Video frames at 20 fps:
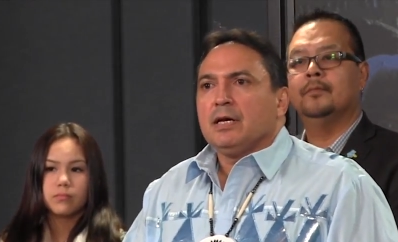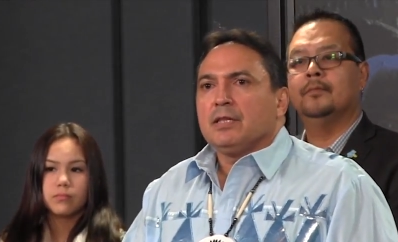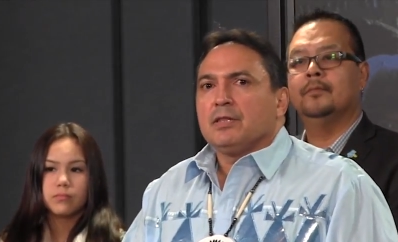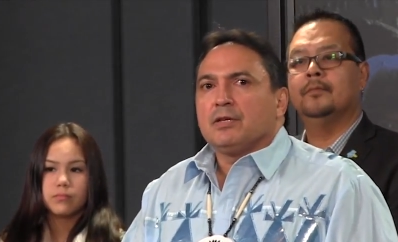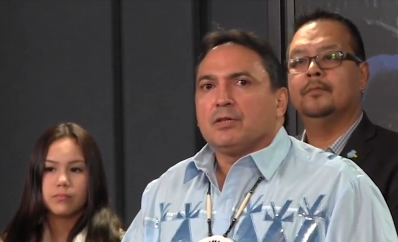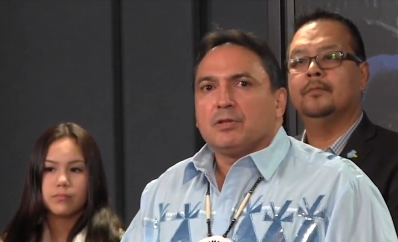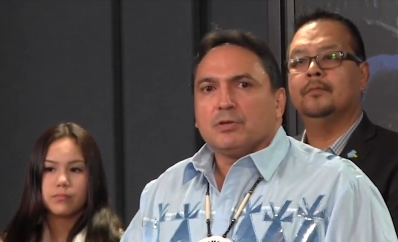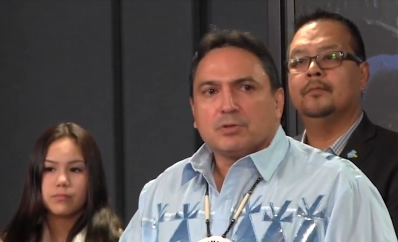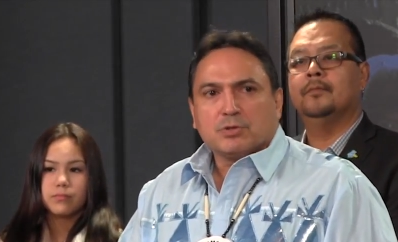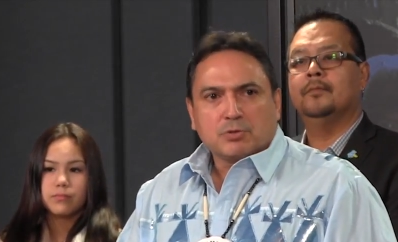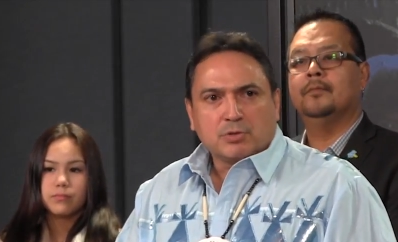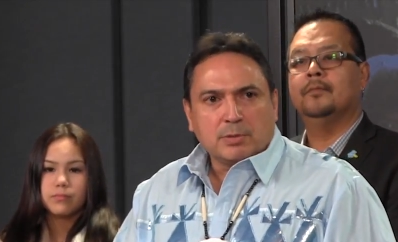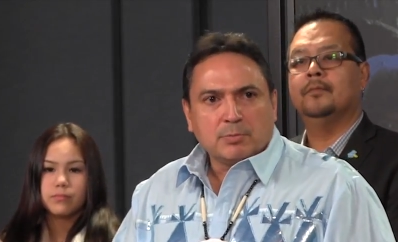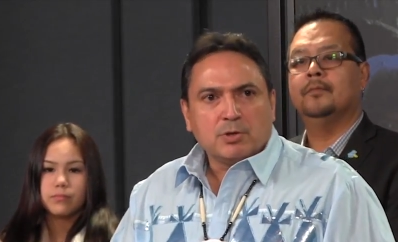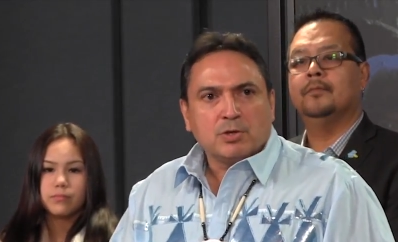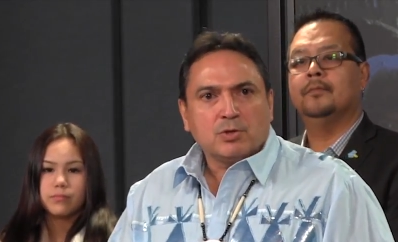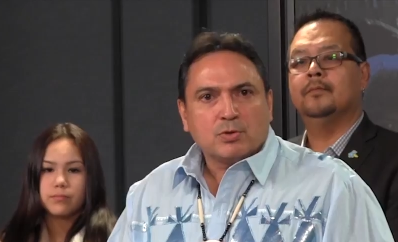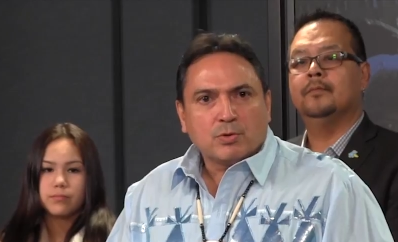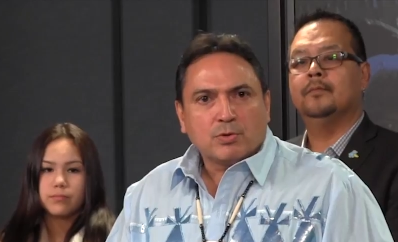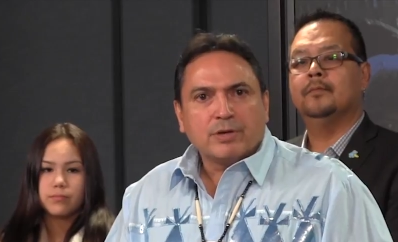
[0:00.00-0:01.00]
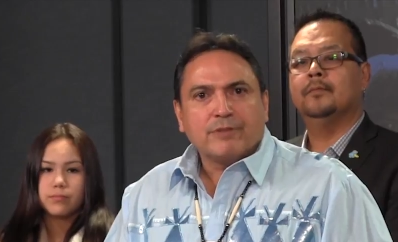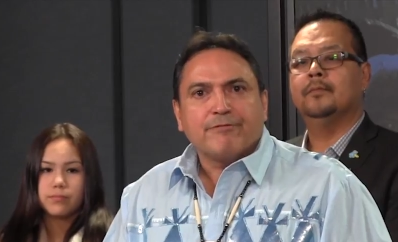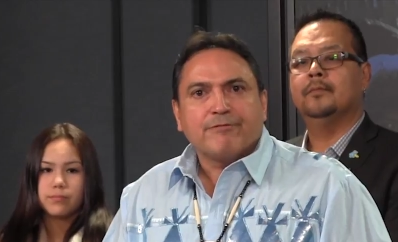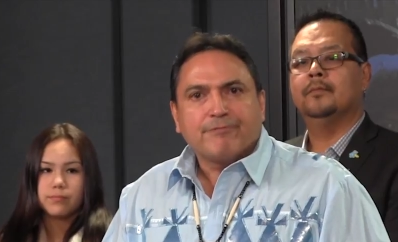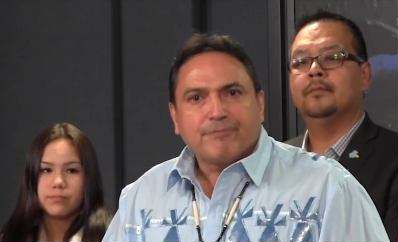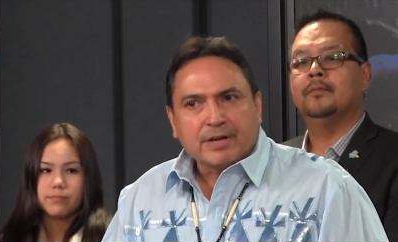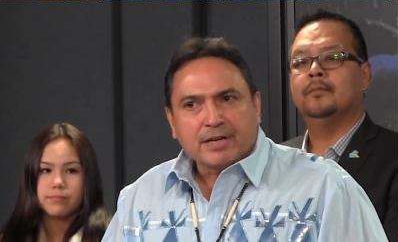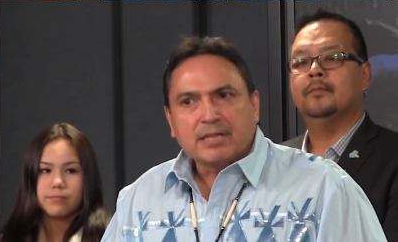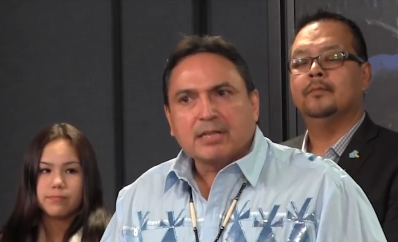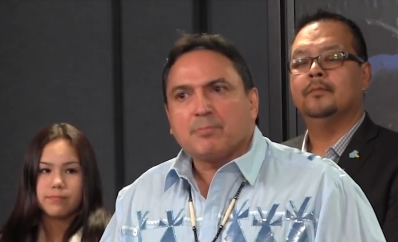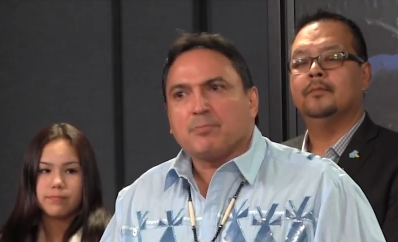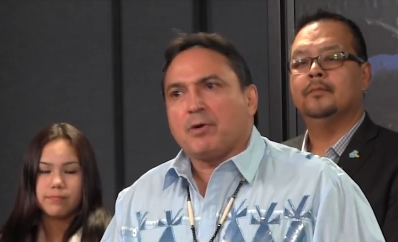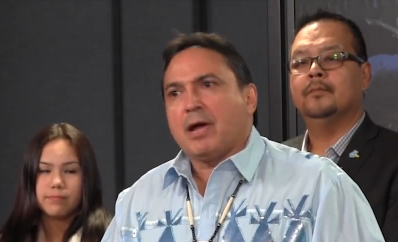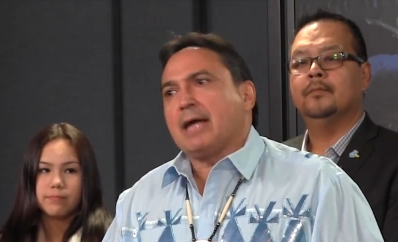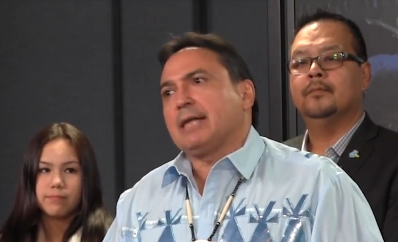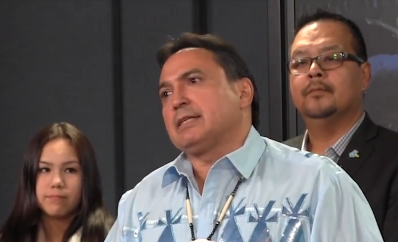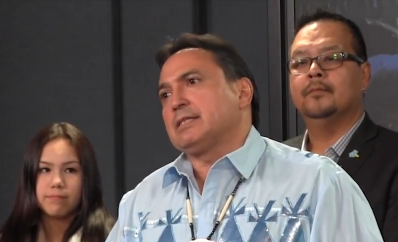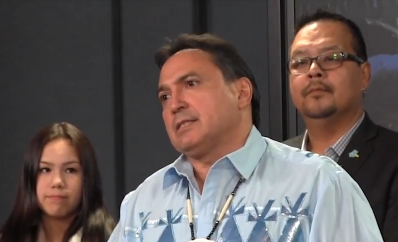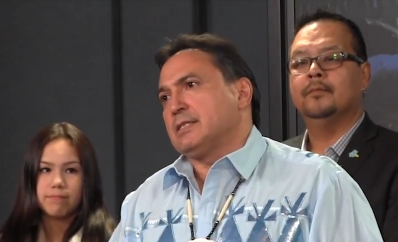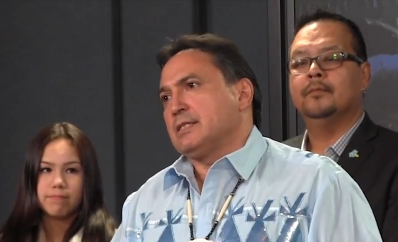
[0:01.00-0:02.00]
Speaker 1: The discriminatory funding
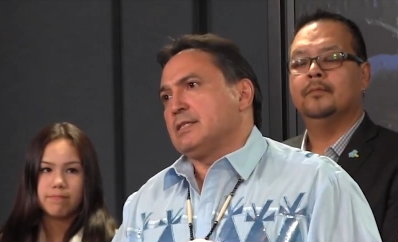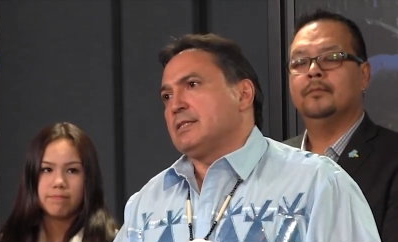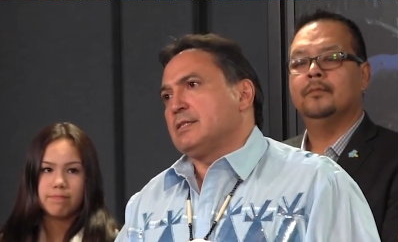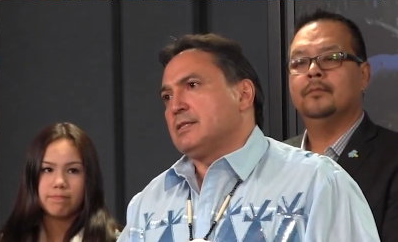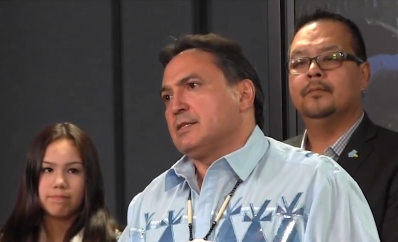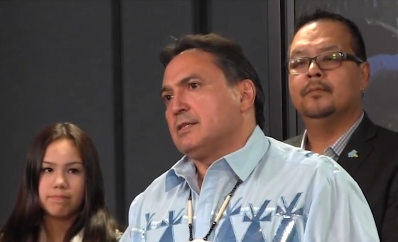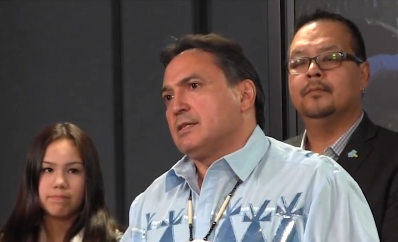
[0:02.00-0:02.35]
practices.